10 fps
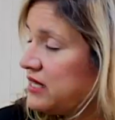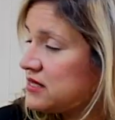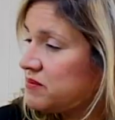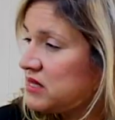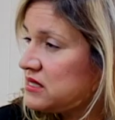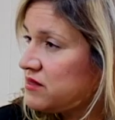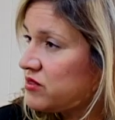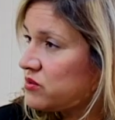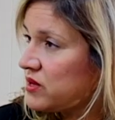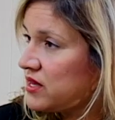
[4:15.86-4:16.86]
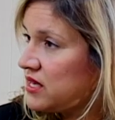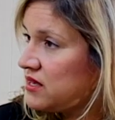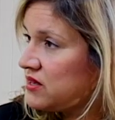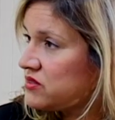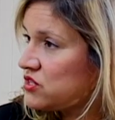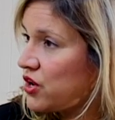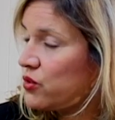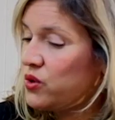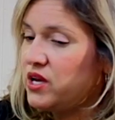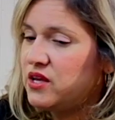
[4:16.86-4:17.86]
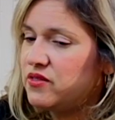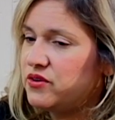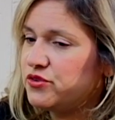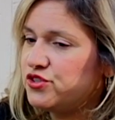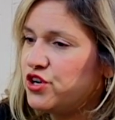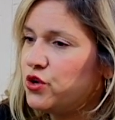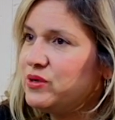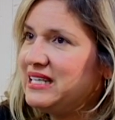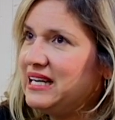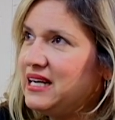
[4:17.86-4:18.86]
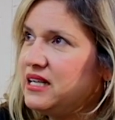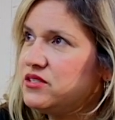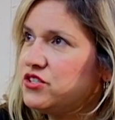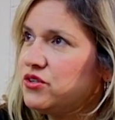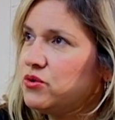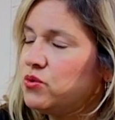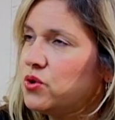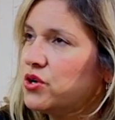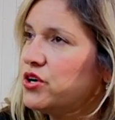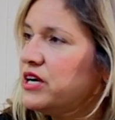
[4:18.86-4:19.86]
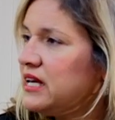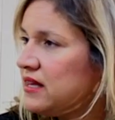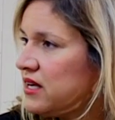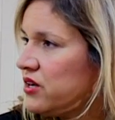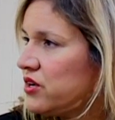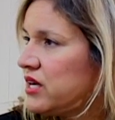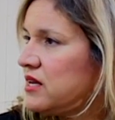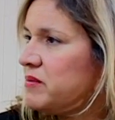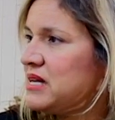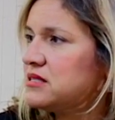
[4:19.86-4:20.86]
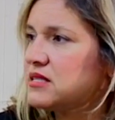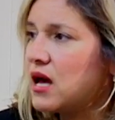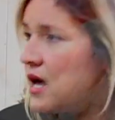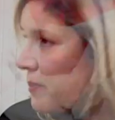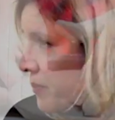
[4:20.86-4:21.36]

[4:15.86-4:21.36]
something different with it. So there's no need to worry that you're going to mess up,